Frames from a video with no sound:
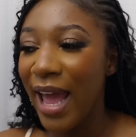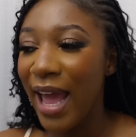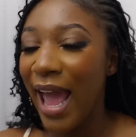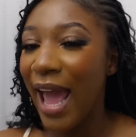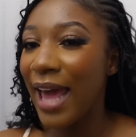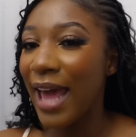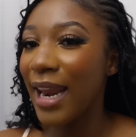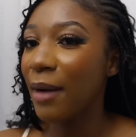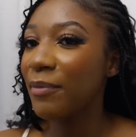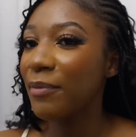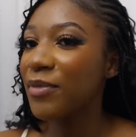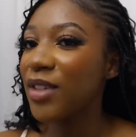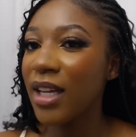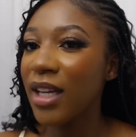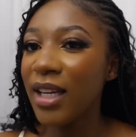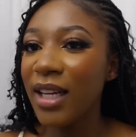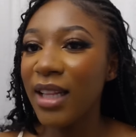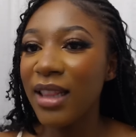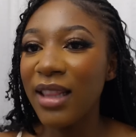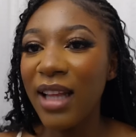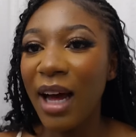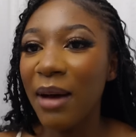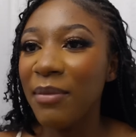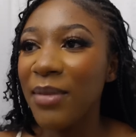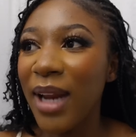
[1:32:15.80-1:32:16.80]
and i'm
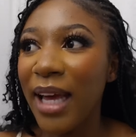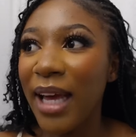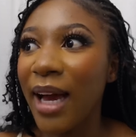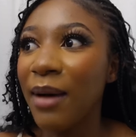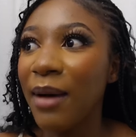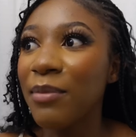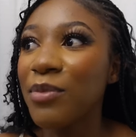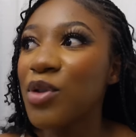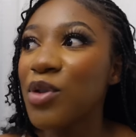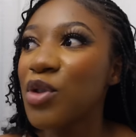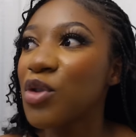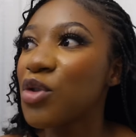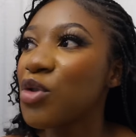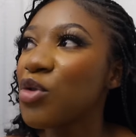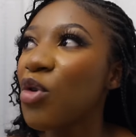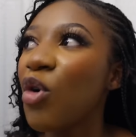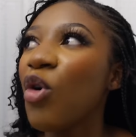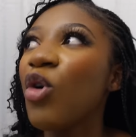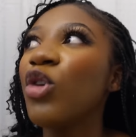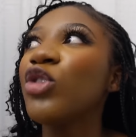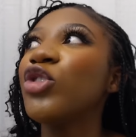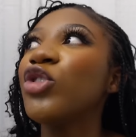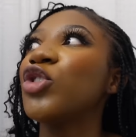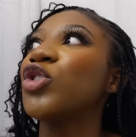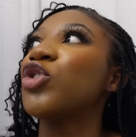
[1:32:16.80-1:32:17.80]
telling i'm like i'm
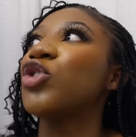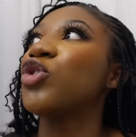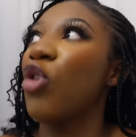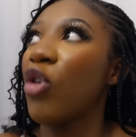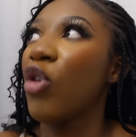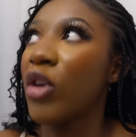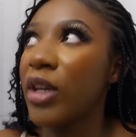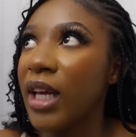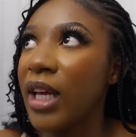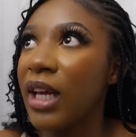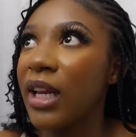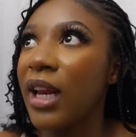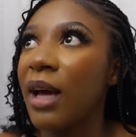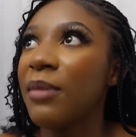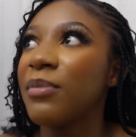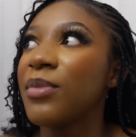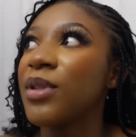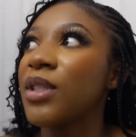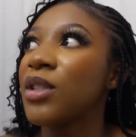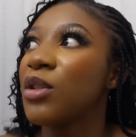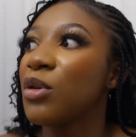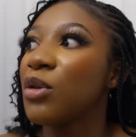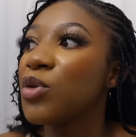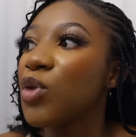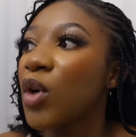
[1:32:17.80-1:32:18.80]
so shocked and i'm
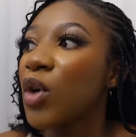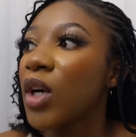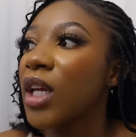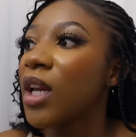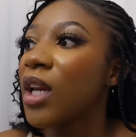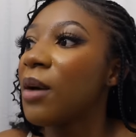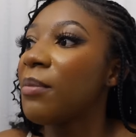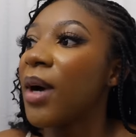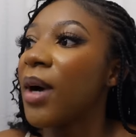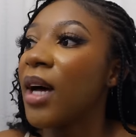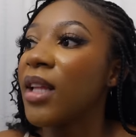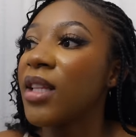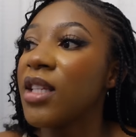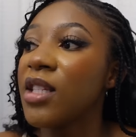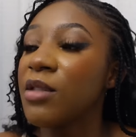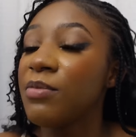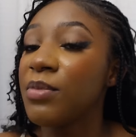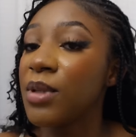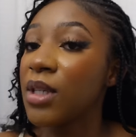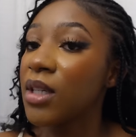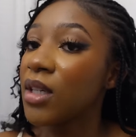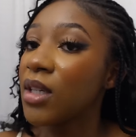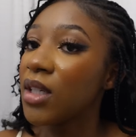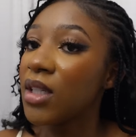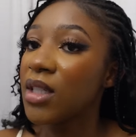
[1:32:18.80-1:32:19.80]
still talking about this
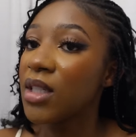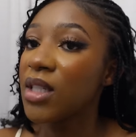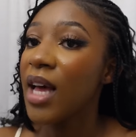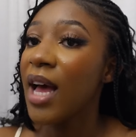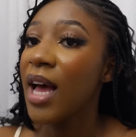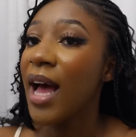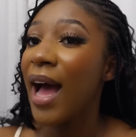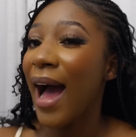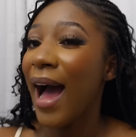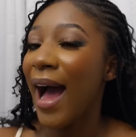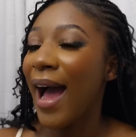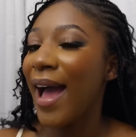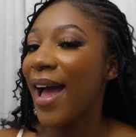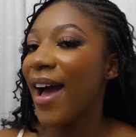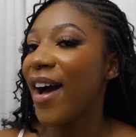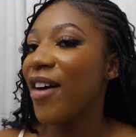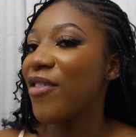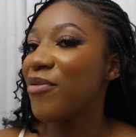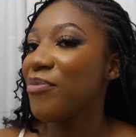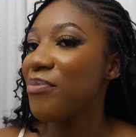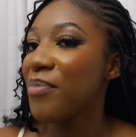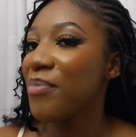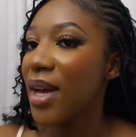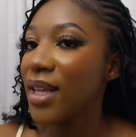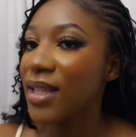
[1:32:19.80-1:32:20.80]
because i
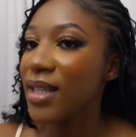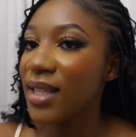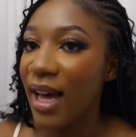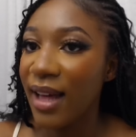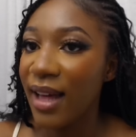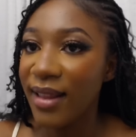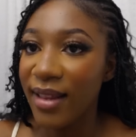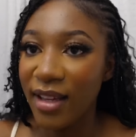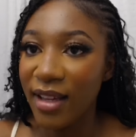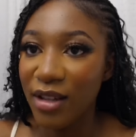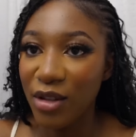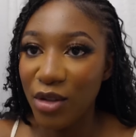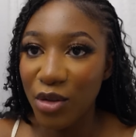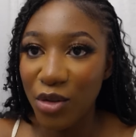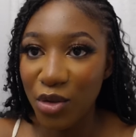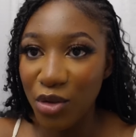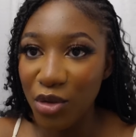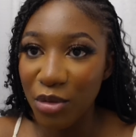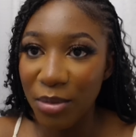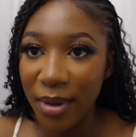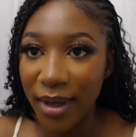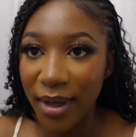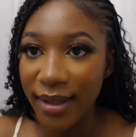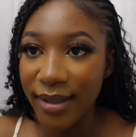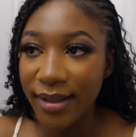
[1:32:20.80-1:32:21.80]
have met other
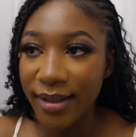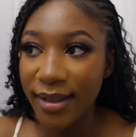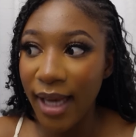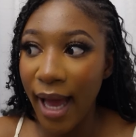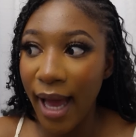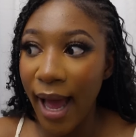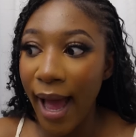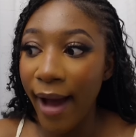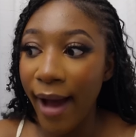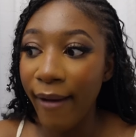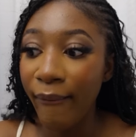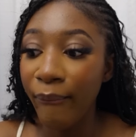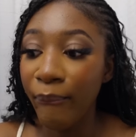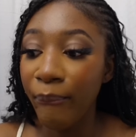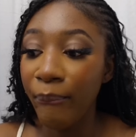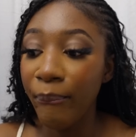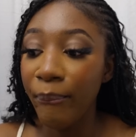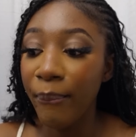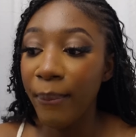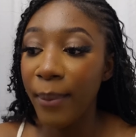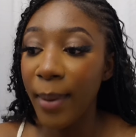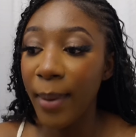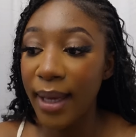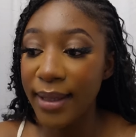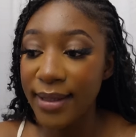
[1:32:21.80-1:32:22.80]
youtubers i have
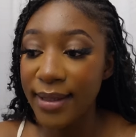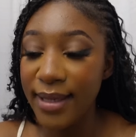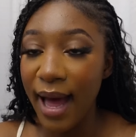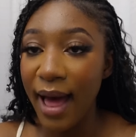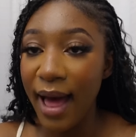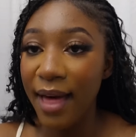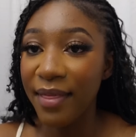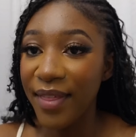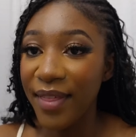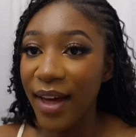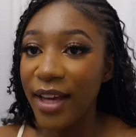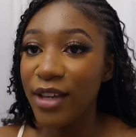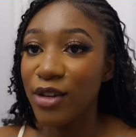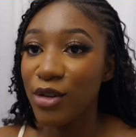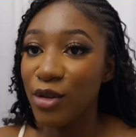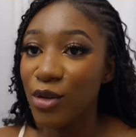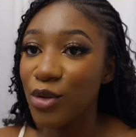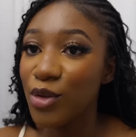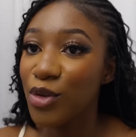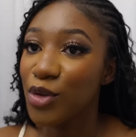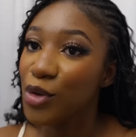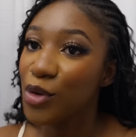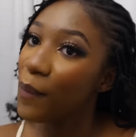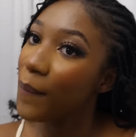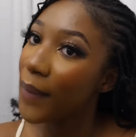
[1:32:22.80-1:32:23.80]
met other
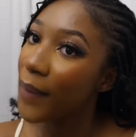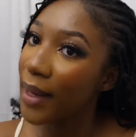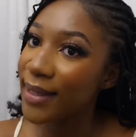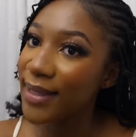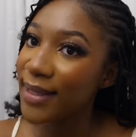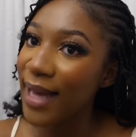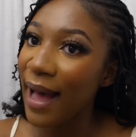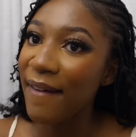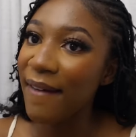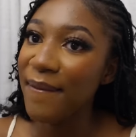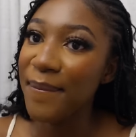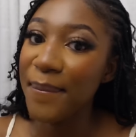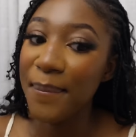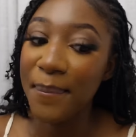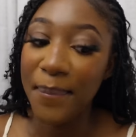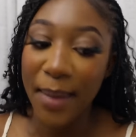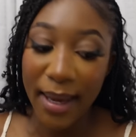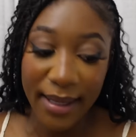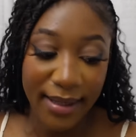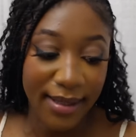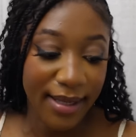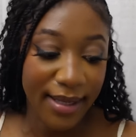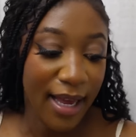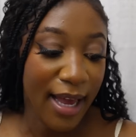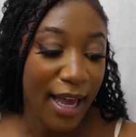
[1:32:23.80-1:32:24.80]
youtubers i've
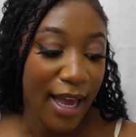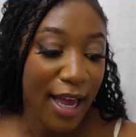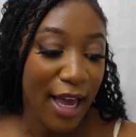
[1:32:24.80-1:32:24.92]
met